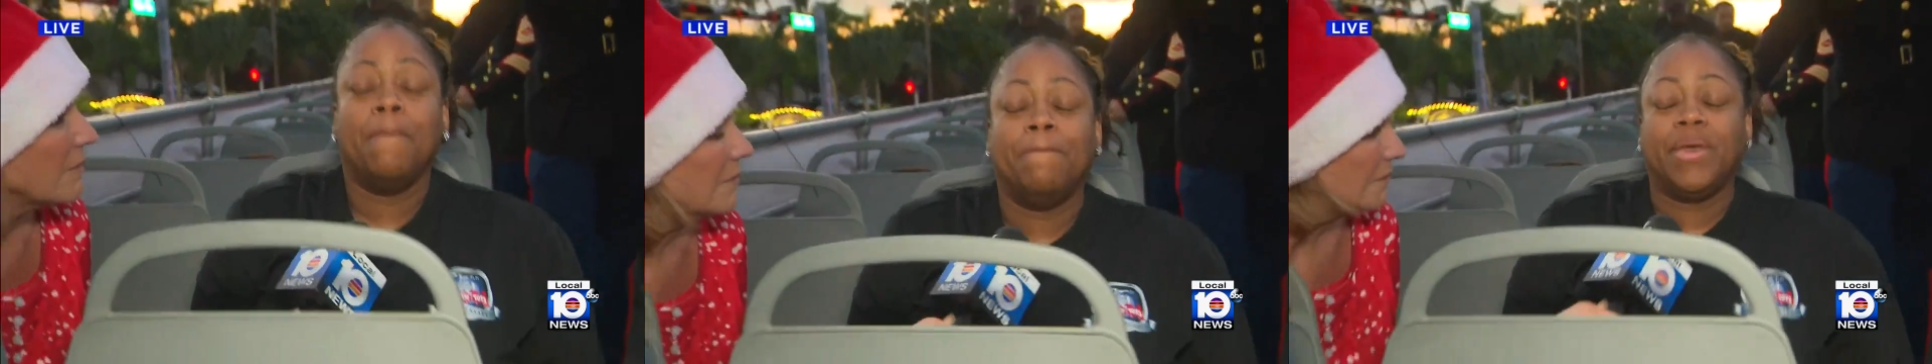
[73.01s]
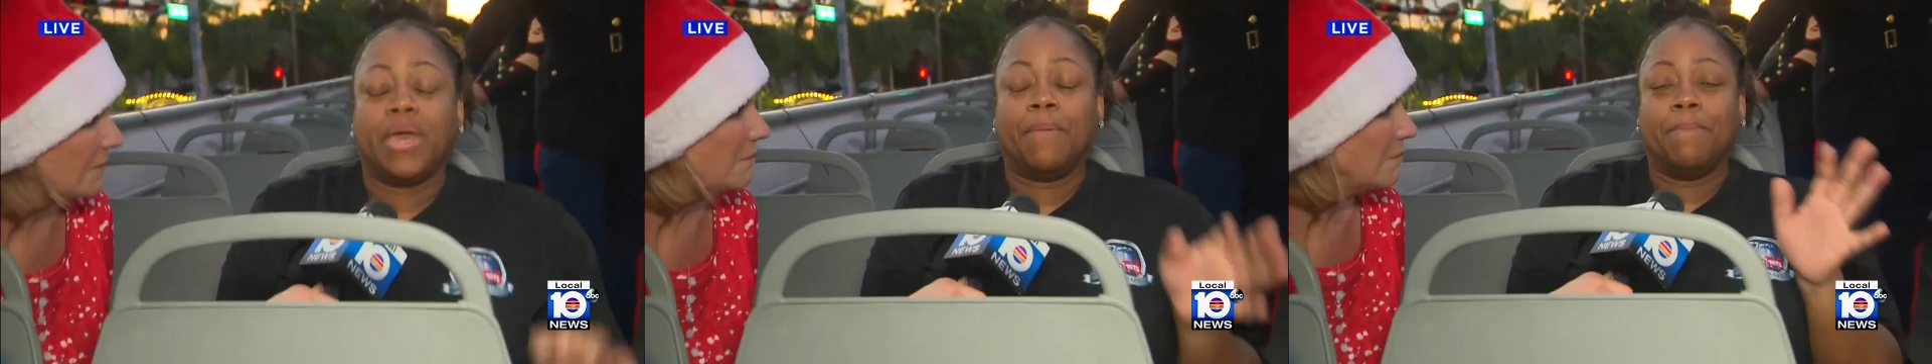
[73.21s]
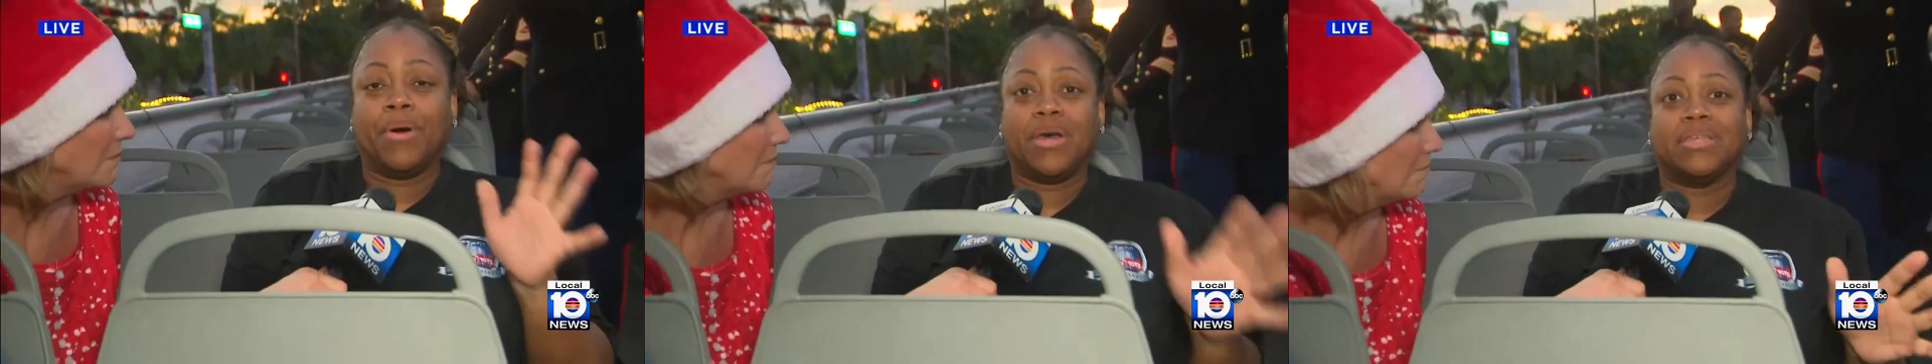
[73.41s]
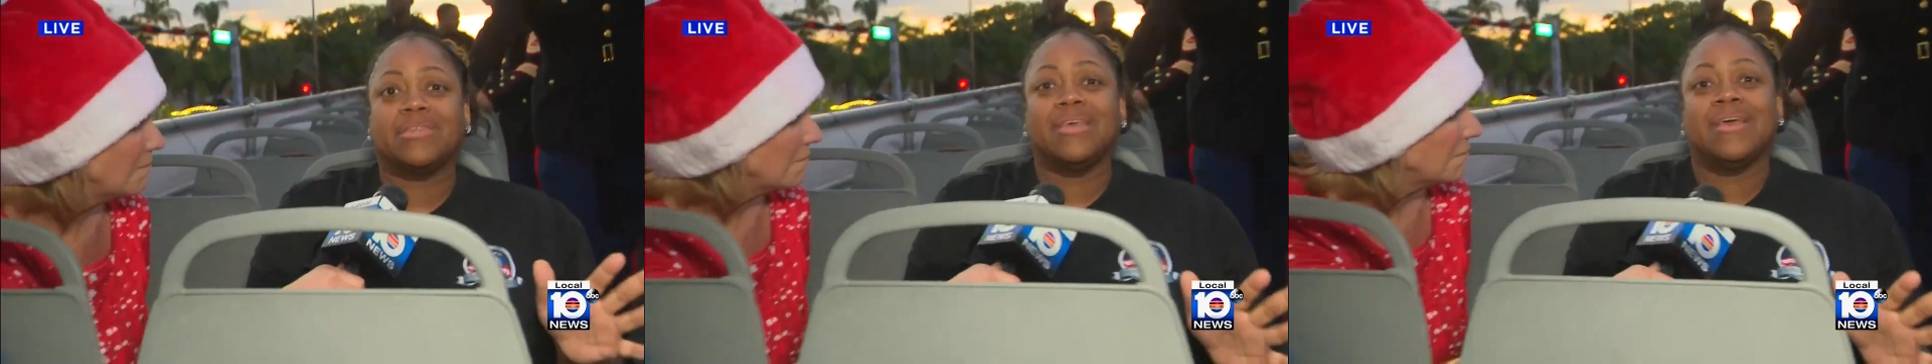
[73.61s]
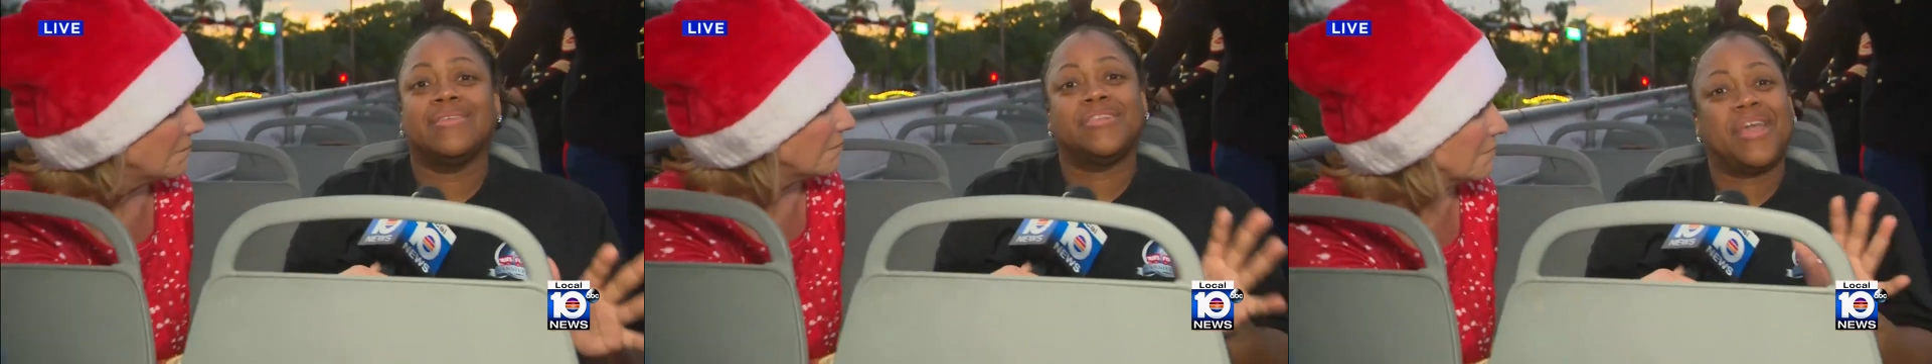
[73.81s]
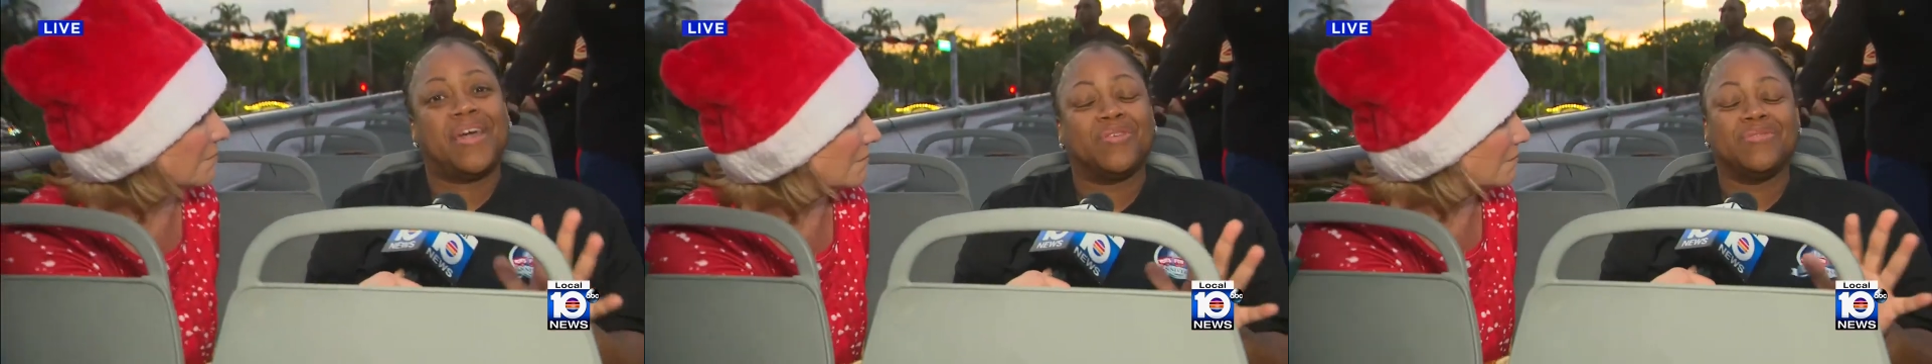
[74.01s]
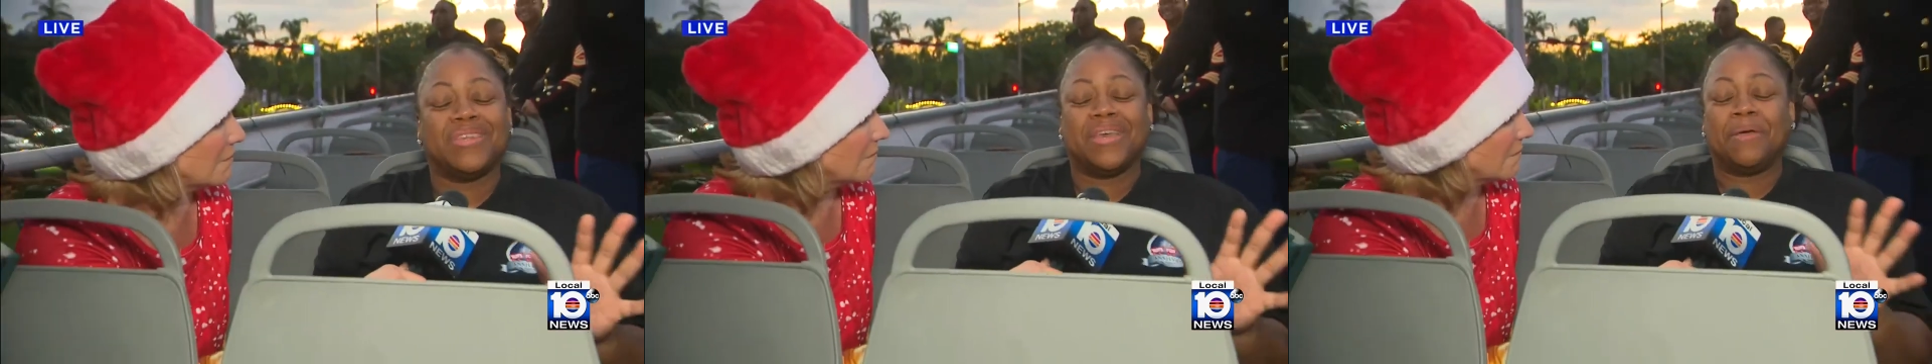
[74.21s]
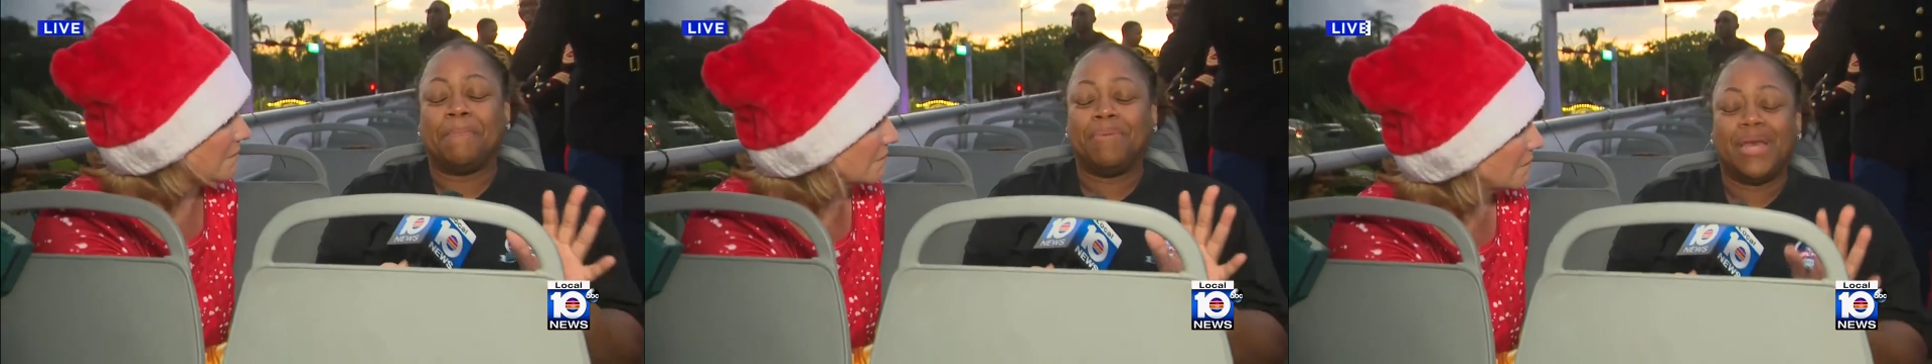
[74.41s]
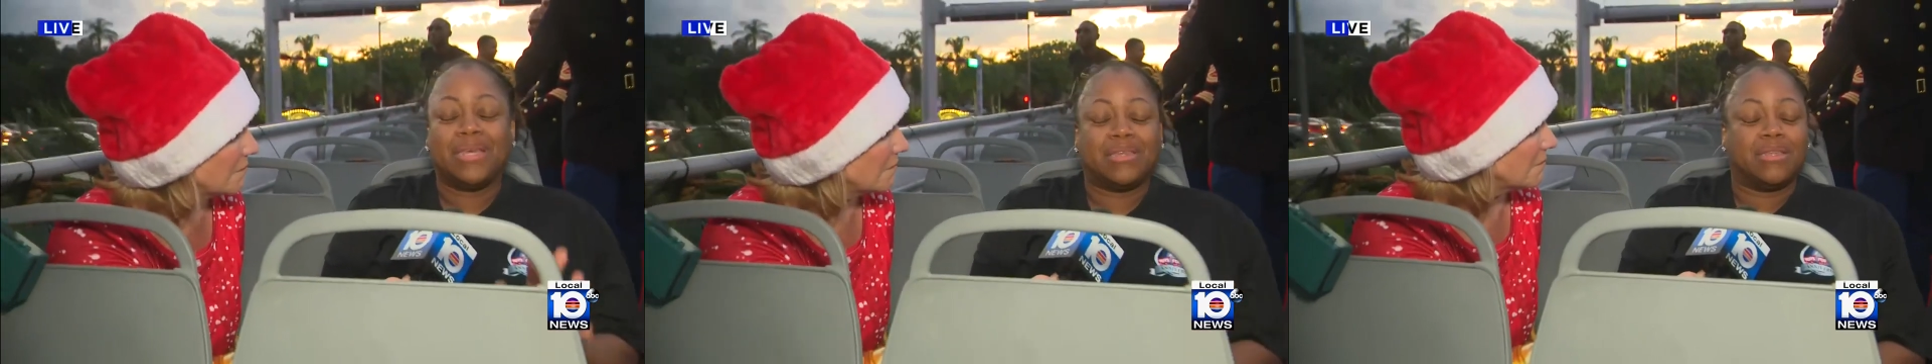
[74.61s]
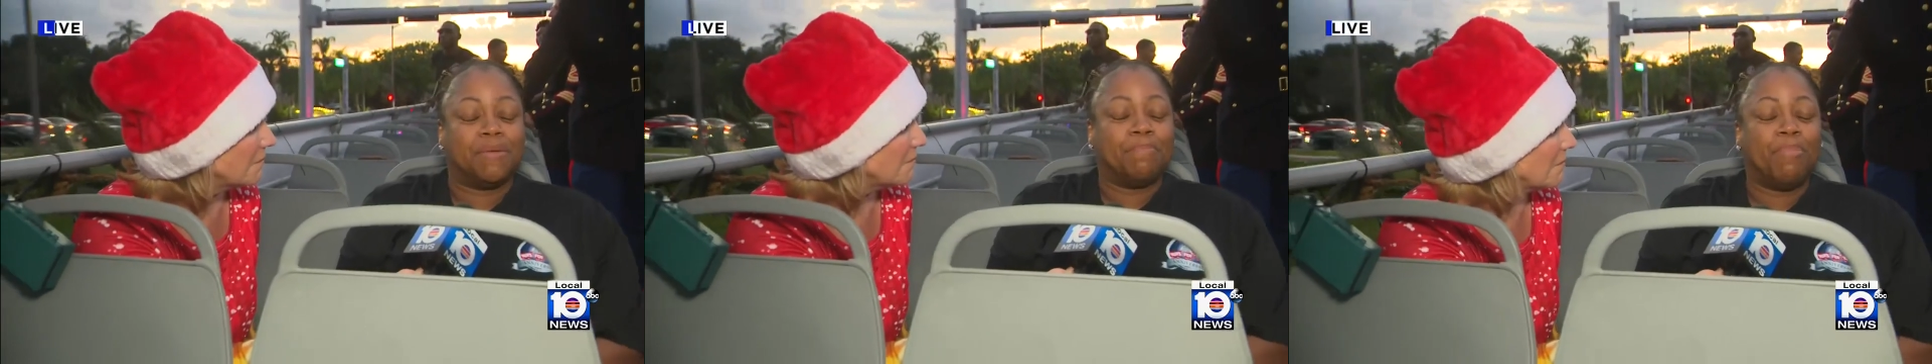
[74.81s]
Big Bus and Channel 10 plays
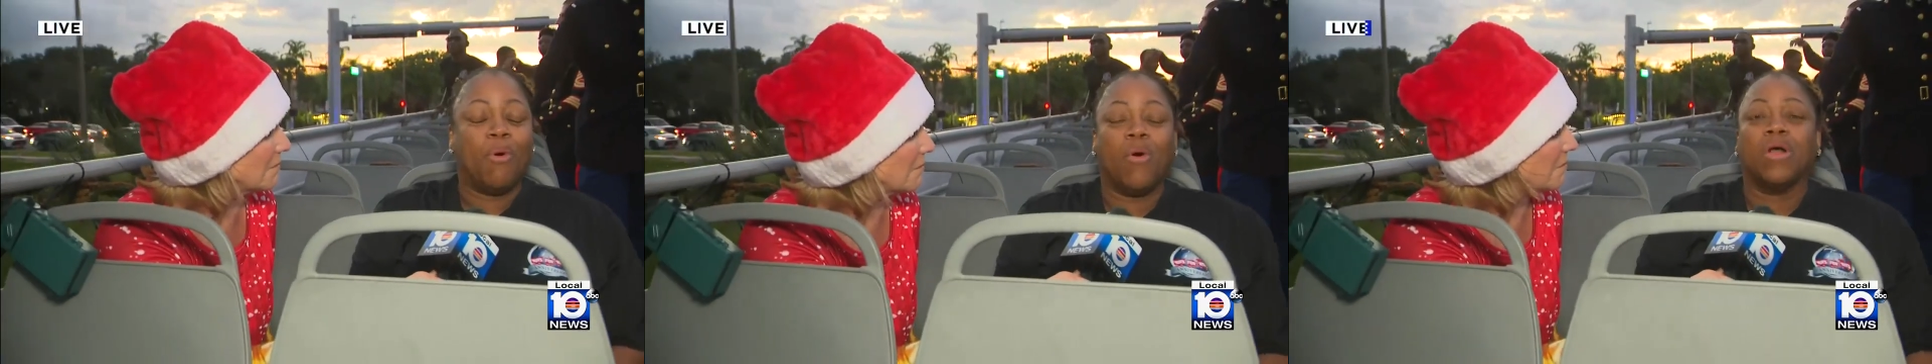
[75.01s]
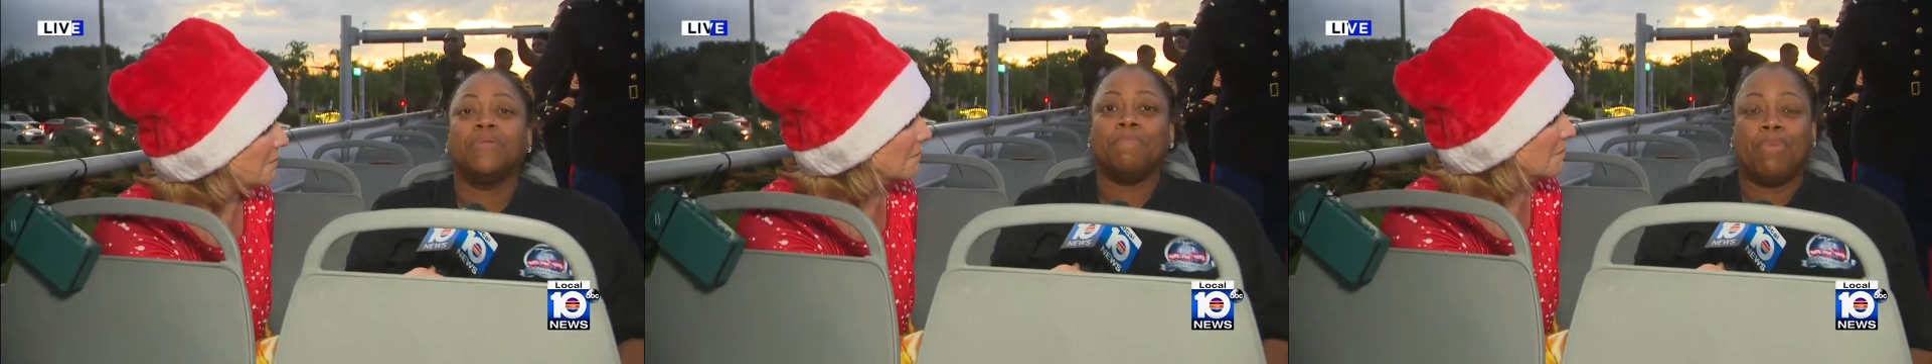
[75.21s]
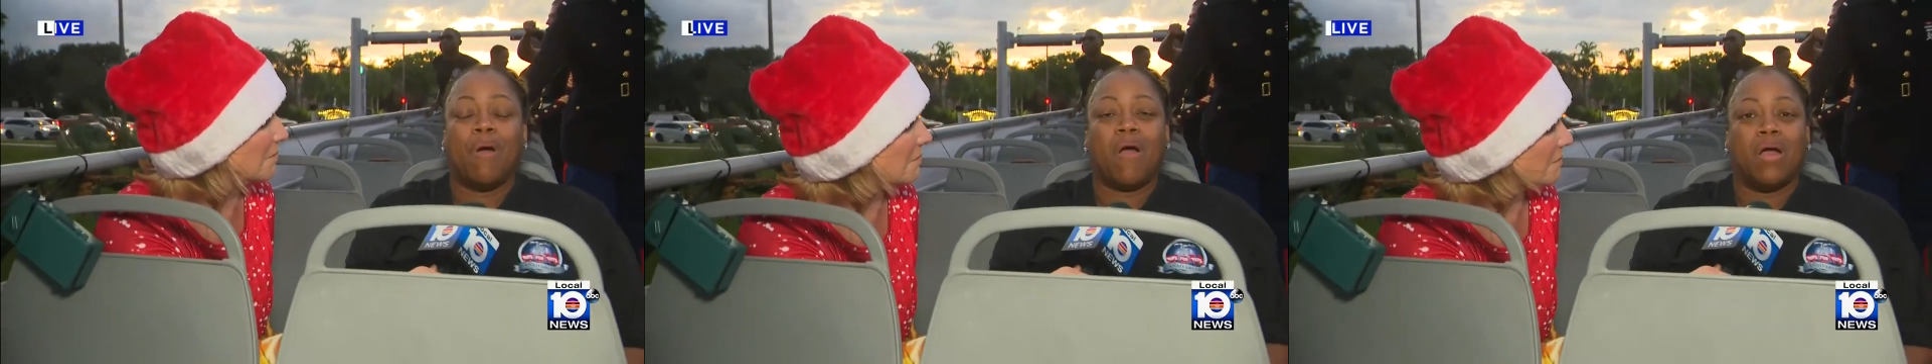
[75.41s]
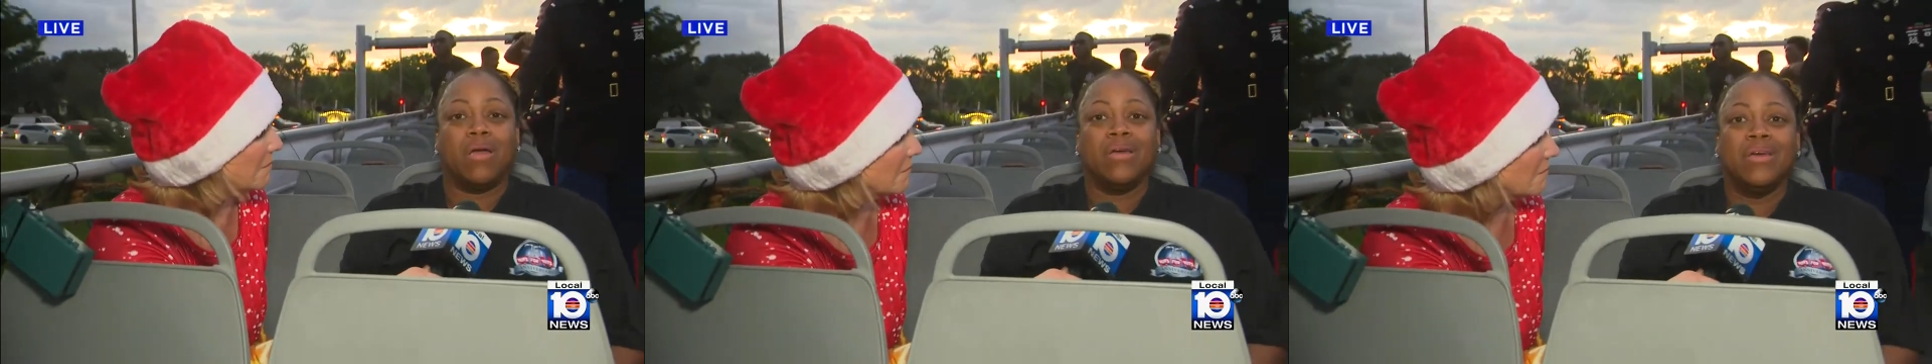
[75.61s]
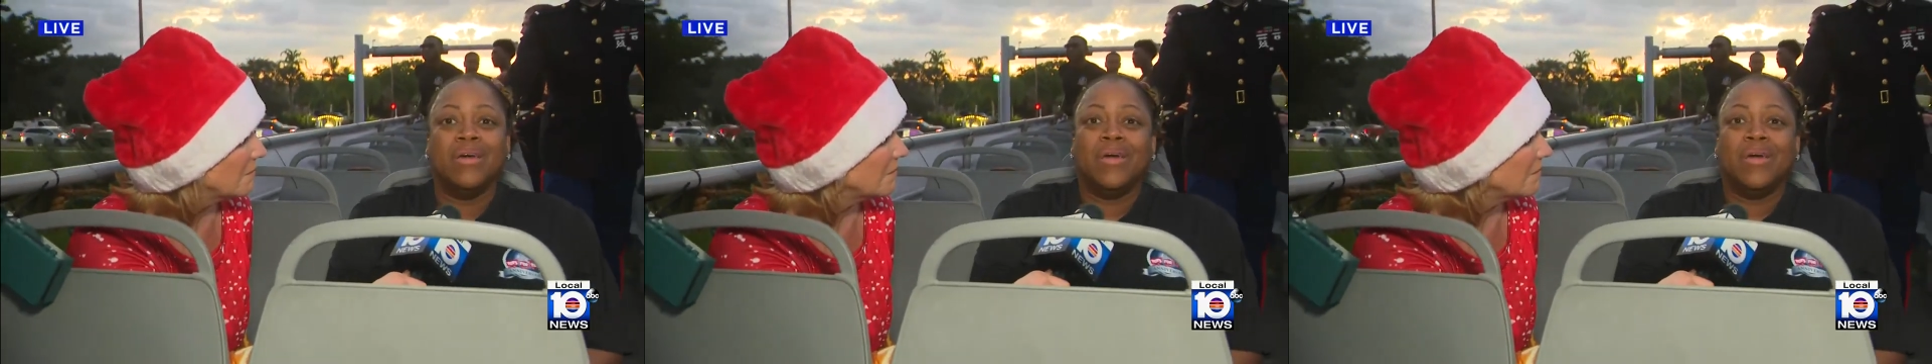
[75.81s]
an important part